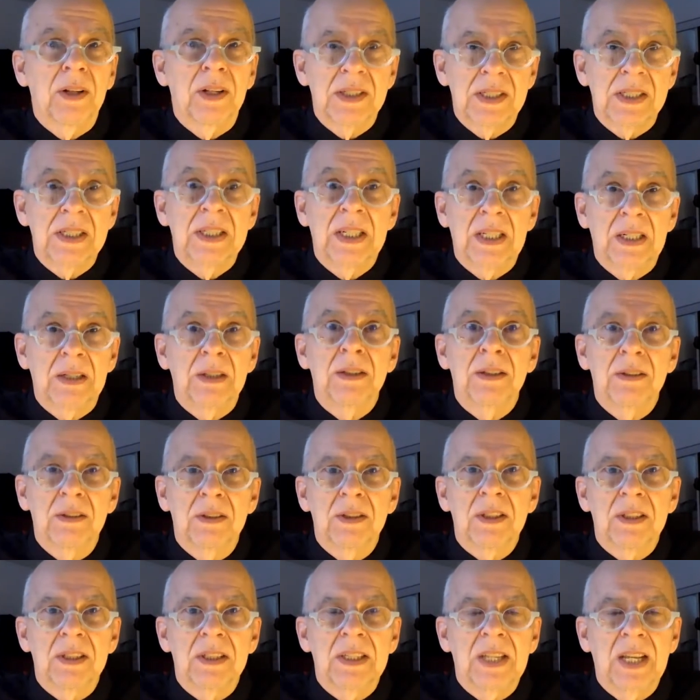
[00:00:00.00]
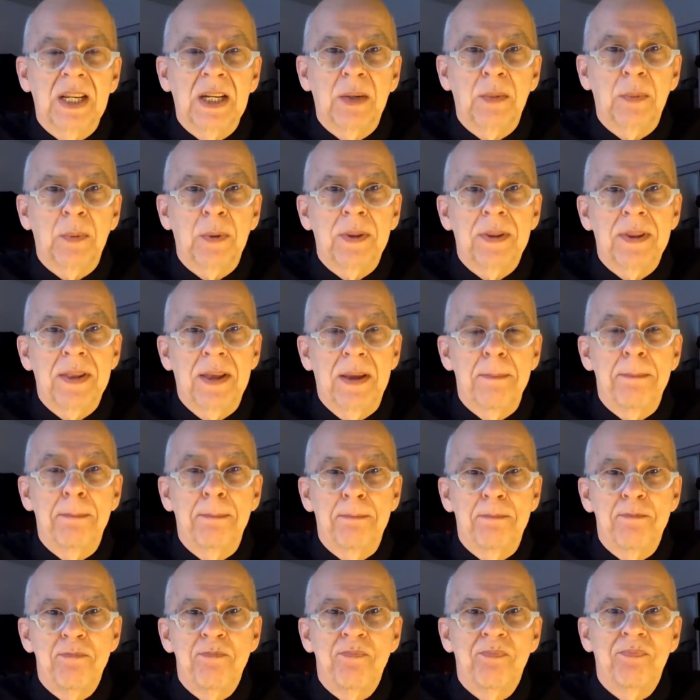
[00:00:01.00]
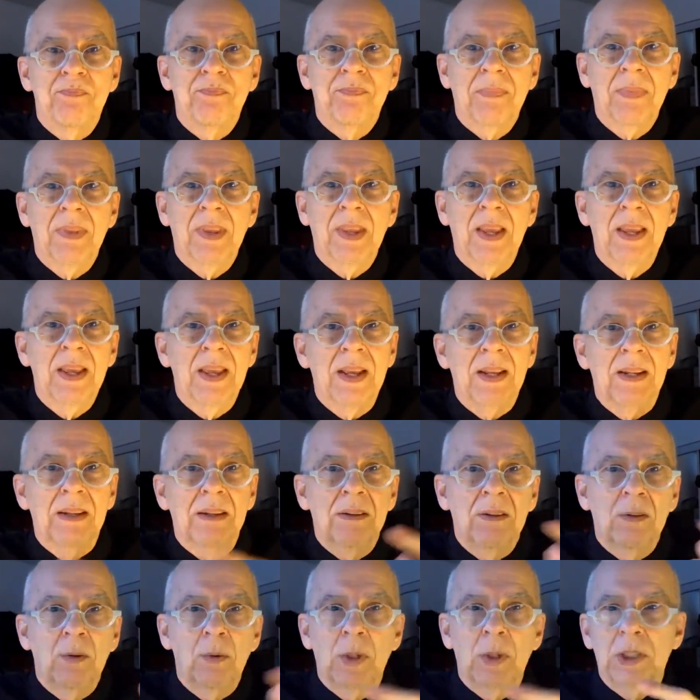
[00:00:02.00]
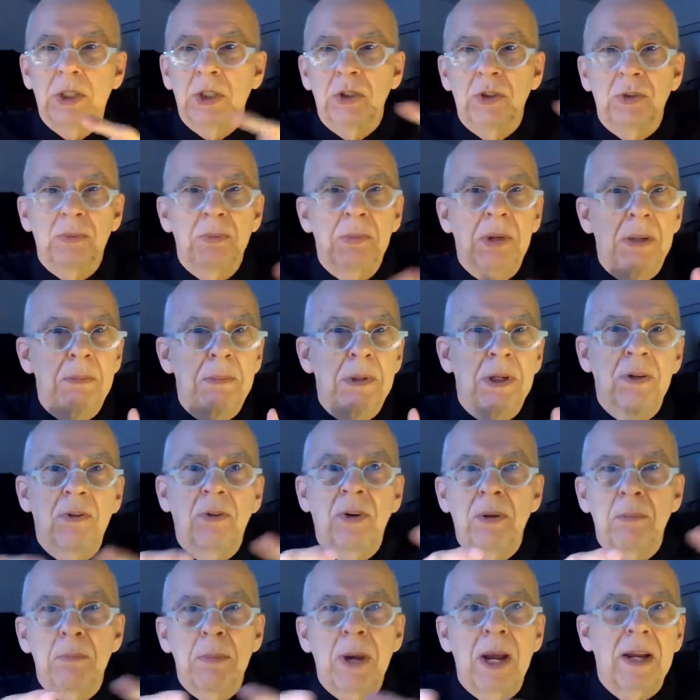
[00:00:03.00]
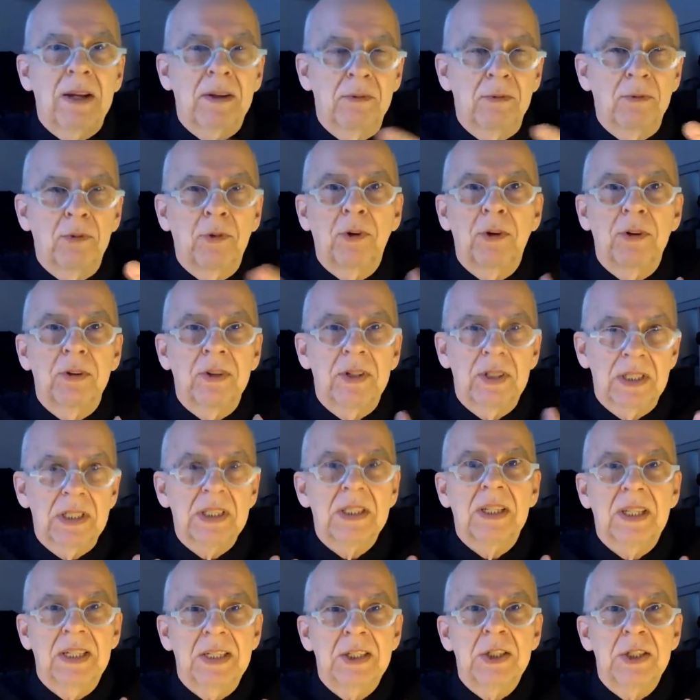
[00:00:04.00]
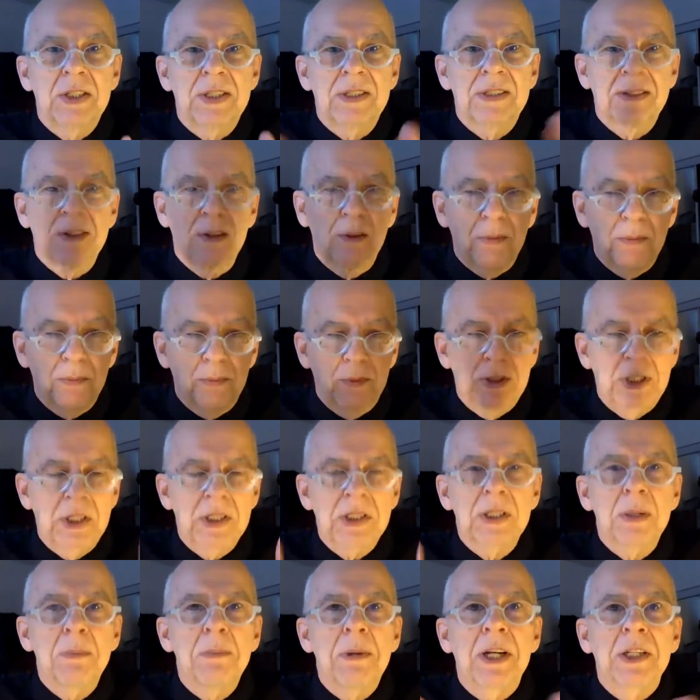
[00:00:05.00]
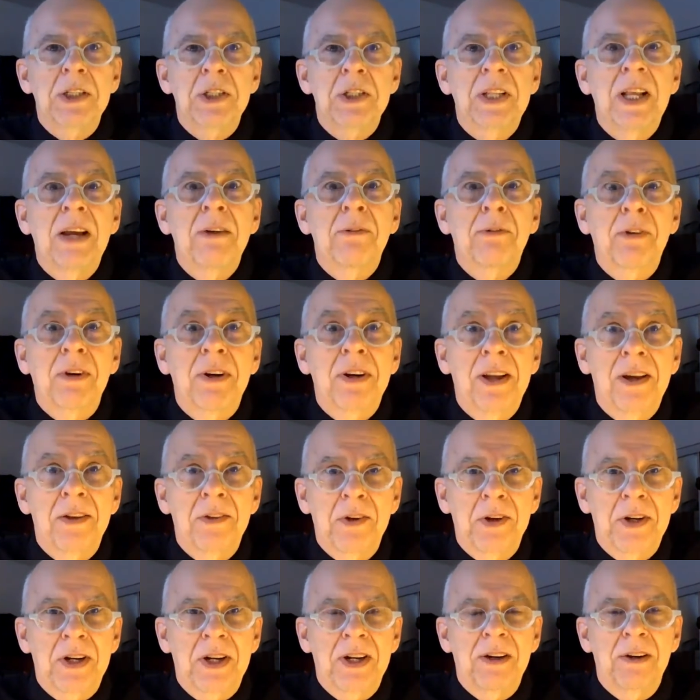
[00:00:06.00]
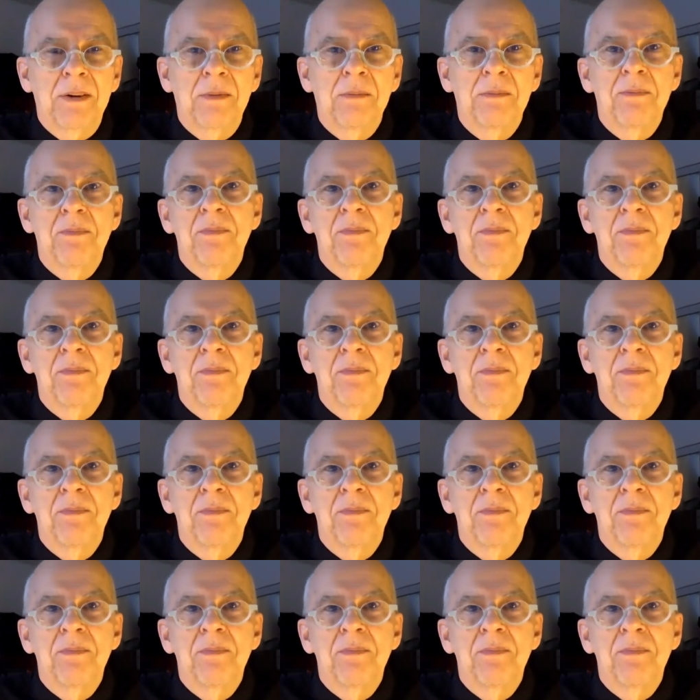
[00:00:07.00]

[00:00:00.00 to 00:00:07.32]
listening to the data with them and questions may be going back and forth in discussion. So just imagine that for another year.